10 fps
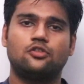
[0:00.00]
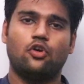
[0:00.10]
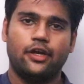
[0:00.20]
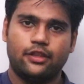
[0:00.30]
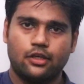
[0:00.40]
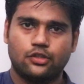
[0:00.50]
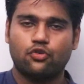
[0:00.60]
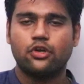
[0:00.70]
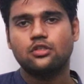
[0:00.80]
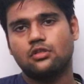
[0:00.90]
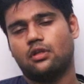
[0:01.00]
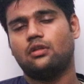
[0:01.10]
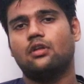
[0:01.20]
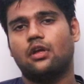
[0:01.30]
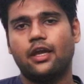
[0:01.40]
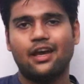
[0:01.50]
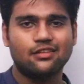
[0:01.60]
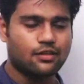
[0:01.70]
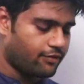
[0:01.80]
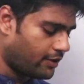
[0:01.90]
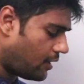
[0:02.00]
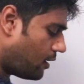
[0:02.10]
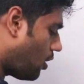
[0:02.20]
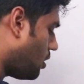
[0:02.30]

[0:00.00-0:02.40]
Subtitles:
So in this question, he has given a